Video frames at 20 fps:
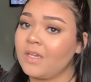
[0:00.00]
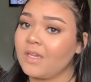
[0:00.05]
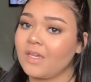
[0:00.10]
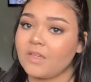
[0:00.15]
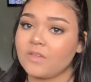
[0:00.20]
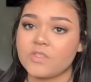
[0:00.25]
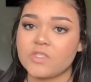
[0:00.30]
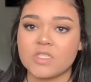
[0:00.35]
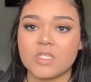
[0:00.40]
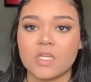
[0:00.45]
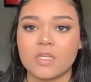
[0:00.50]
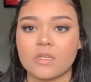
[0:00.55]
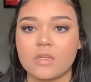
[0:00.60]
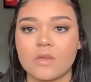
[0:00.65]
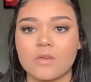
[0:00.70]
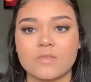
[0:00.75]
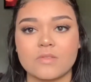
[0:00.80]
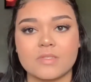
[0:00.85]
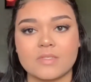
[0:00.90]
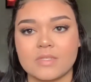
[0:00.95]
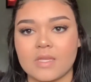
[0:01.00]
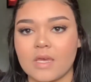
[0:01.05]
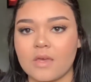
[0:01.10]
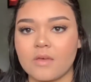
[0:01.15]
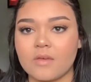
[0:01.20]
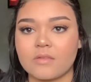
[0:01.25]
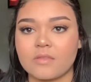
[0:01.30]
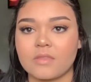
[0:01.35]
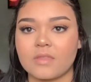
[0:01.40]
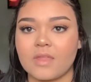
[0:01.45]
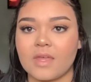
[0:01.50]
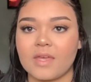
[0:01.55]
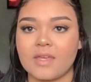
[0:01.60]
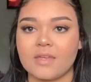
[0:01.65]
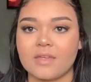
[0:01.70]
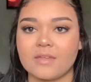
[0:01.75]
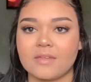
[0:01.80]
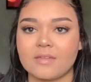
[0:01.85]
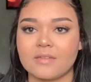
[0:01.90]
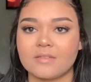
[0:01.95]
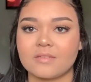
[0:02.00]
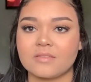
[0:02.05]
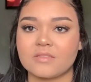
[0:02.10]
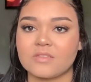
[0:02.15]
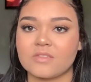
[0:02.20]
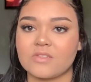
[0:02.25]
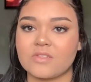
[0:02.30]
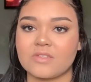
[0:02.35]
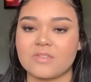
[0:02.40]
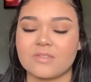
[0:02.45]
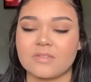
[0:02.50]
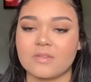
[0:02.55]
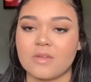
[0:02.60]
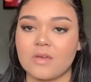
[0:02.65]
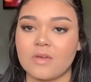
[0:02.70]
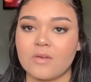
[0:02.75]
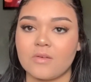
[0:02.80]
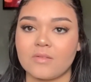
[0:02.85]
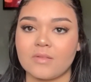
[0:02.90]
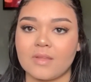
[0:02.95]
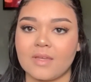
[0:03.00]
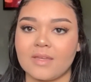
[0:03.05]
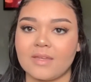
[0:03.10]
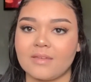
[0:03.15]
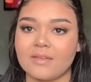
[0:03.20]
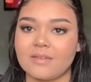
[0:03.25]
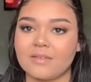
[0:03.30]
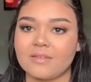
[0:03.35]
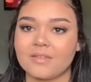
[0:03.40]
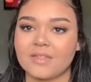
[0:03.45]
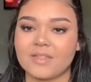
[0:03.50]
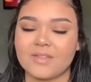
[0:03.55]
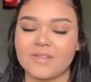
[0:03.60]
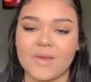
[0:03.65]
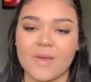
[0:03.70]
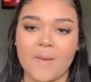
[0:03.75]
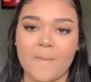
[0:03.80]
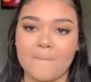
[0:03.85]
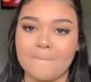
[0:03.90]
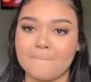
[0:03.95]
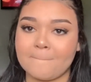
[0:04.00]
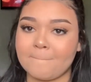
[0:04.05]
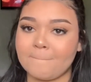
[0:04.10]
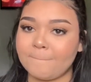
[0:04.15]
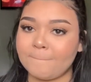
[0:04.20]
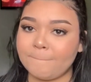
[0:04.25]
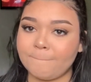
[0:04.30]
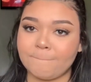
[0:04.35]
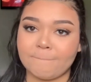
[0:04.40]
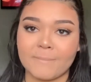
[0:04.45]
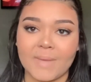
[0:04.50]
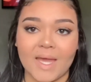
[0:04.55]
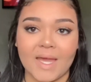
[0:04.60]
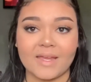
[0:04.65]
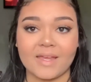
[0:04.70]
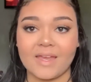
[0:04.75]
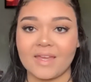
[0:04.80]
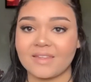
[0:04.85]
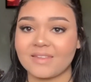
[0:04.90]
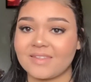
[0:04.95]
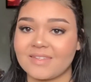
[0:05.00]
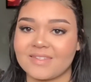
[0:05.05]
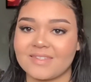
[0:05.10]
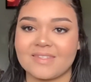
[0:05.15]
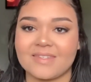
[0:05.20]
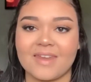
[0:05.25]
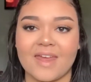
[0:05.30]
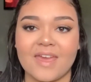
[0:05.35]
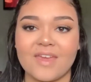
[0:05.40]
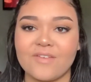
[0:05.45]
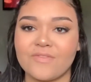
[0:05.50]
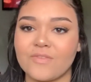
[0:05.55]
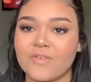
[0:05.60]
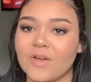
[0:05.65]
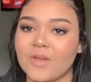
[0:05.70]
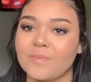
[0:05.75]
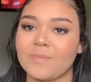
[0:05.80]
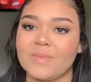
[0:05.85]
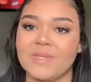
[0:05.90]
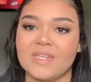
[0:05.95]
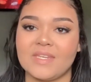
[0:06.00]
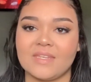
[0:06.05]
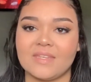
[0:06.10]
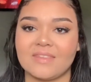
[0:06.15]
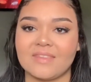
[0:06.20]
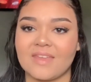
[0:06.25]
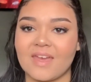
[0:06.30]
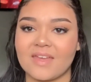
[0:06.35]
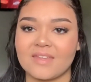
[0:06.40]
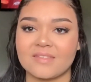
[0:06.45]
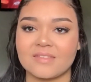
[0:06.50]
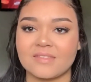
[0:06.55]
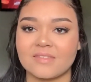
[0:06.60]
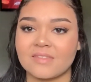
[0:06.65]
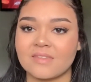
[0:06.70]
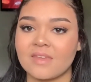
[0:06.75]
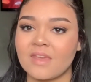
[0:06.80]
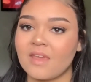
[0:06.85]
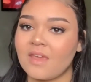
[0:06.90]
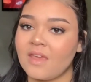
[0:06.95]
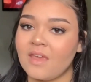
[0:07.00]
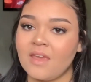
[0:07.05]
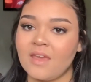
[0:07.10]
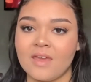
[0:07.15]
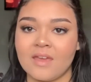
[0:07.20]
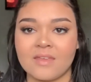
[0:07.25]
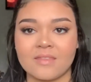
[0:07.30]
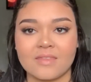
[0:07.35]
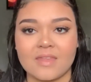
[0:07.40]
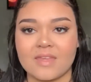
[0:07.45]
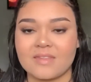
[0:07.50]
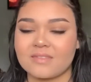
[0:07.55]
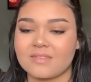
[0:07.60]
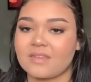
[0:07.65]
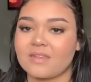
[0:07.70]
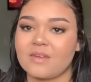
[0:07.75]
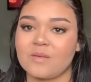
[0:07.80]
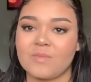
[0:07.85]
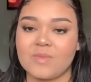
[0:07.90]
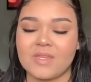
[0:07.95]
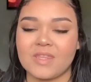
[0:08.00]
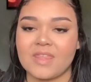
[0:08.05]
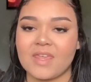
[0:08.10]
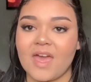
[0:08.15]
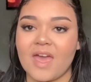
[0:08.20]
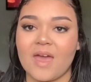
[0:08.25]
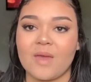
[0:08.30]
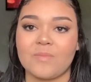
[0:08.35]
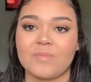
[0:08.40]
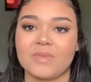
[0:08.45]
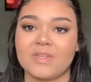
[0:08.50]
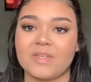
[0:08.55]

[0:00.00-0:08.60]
if shit goes south, like, just know, like, I got this knife on me, and that's gonna be that,